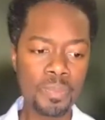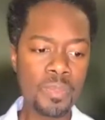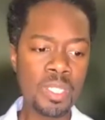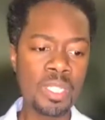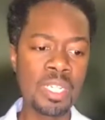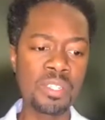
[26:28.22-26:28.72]

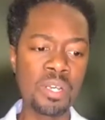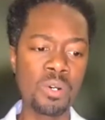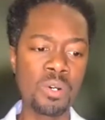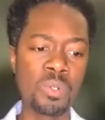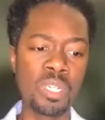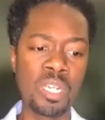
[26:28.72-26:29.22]
And
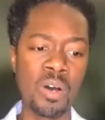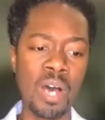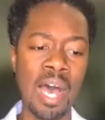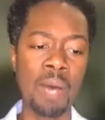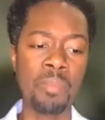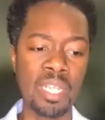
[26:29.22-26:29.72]
so, you know,
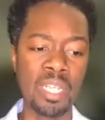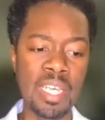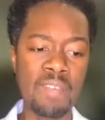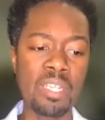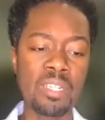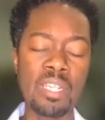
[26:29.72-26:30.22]
I believe
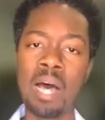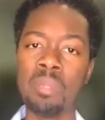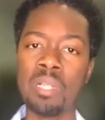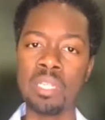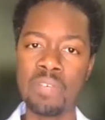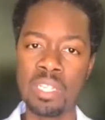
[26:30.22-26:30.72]
in, I
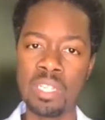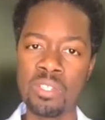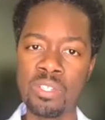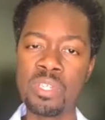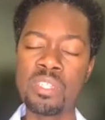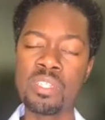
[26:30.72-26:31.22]
believe in
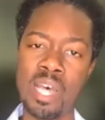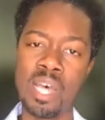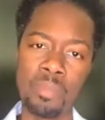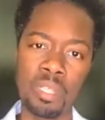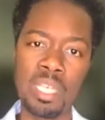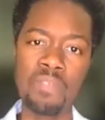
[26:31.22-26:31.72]
unions, I
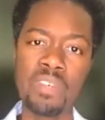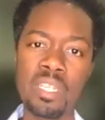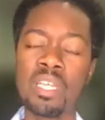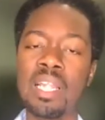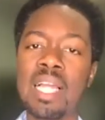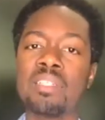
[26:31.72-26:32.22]
believe in
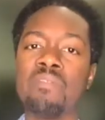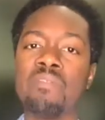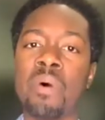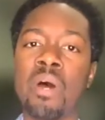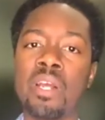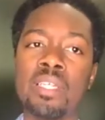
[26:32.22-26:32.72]
collective
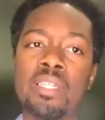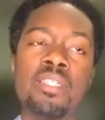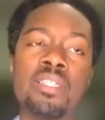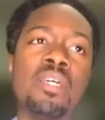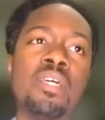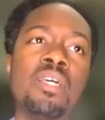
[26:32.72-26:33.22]
bargaining.
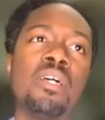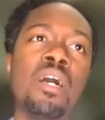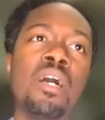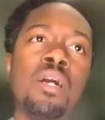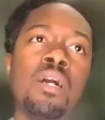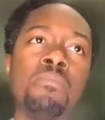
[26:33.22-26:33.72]

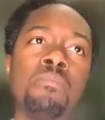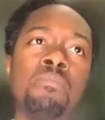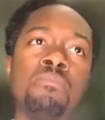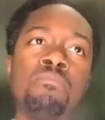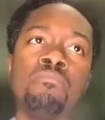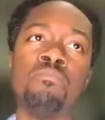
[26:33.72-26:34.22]
Um,
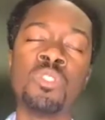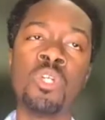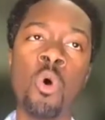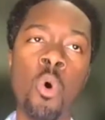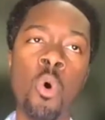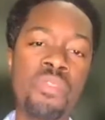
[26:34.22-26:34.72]

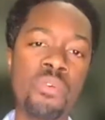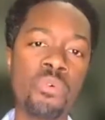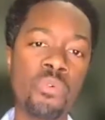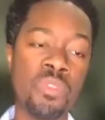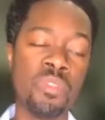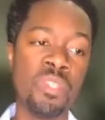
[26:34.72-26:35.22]
going
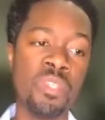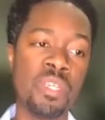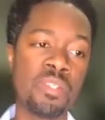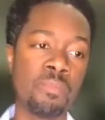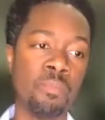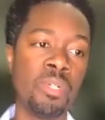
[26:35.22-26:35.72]
through
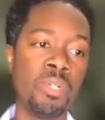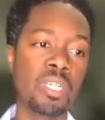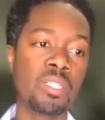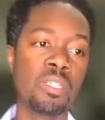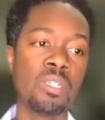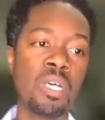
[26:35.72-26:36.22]
this book
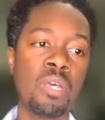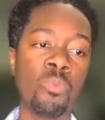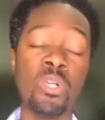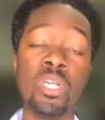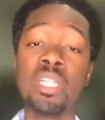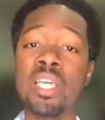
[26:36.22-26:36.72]

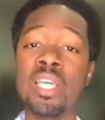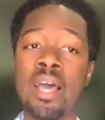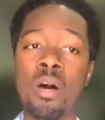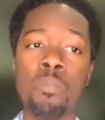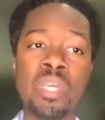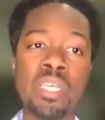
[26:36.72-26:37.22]
really
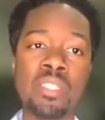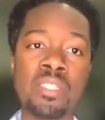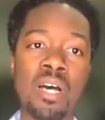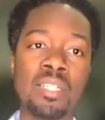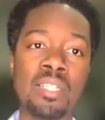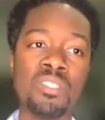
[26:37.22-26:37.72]
helped me to
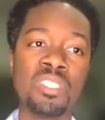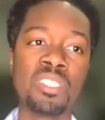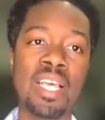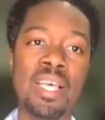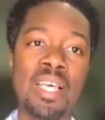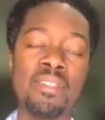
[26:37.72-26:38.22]

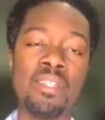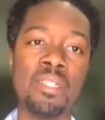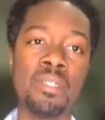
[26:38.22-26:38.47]
understand the,